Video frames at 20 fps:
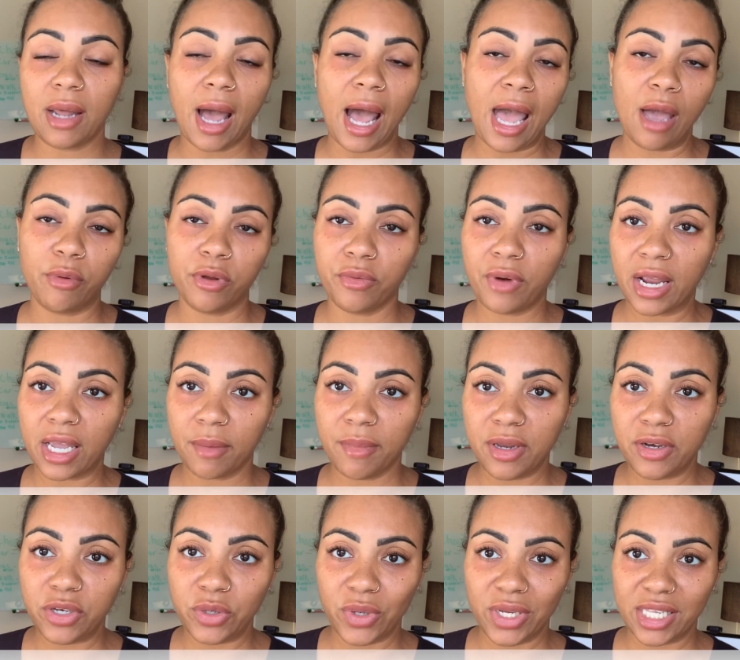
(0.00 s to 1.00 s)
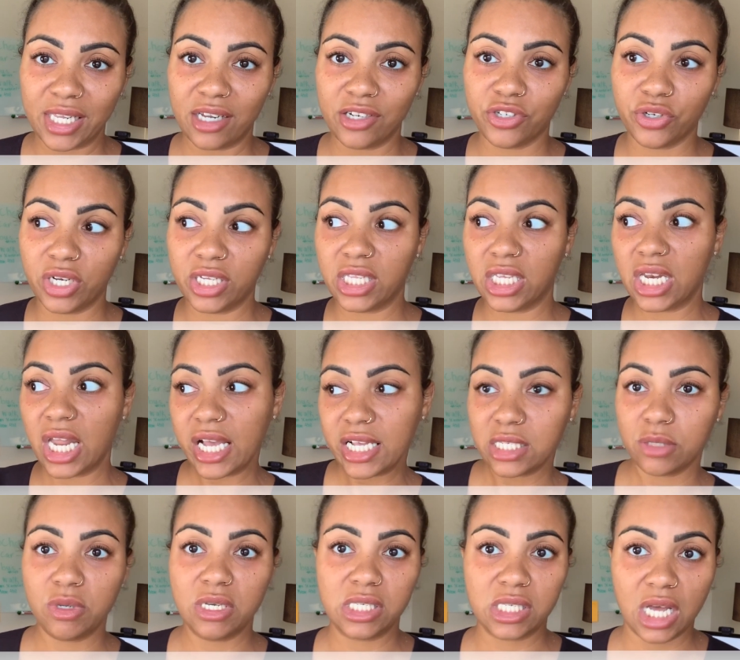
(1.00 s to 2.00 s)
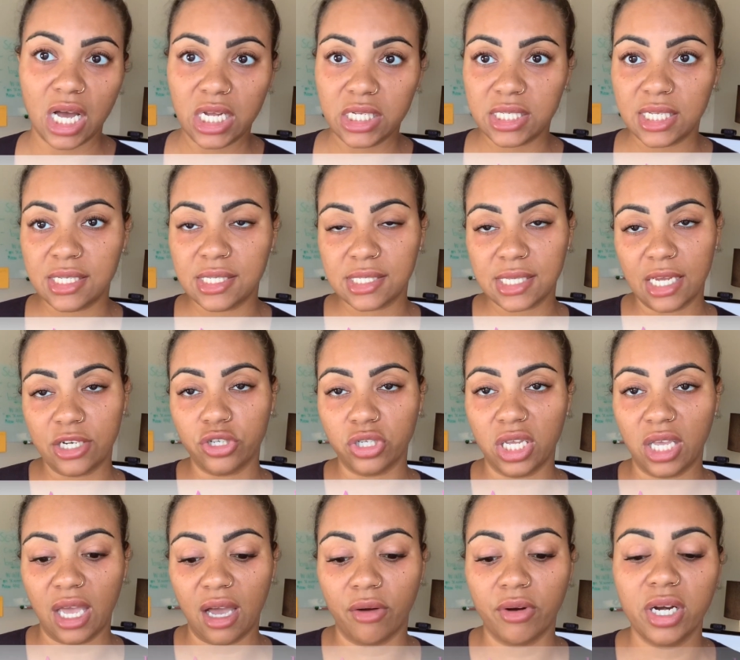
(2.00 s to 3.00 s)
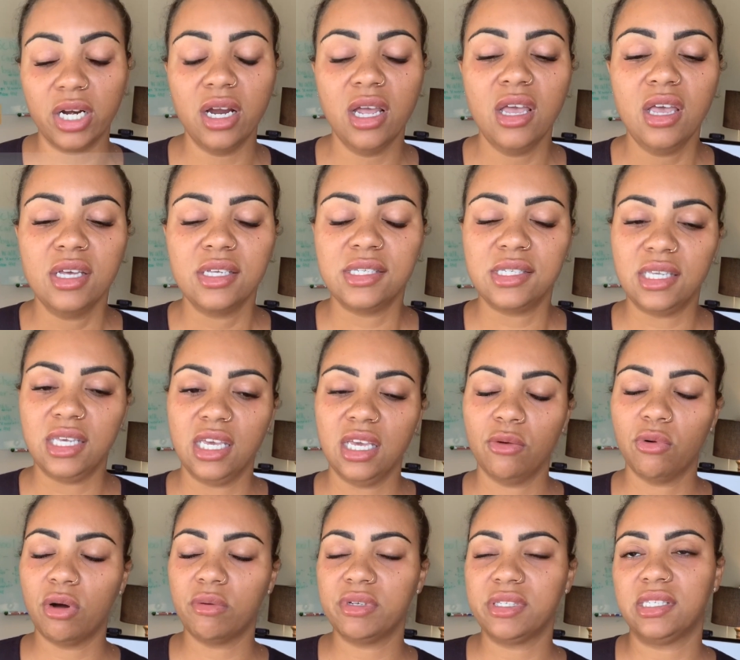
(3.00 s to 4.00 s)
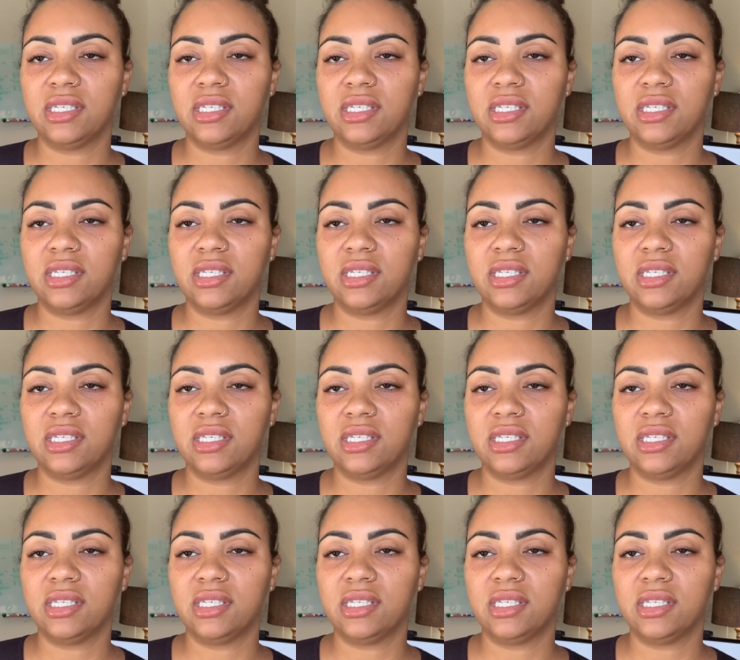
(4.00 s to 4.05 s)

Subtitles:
I would recommend doing that during the next week's content scheduling hour, seeing what was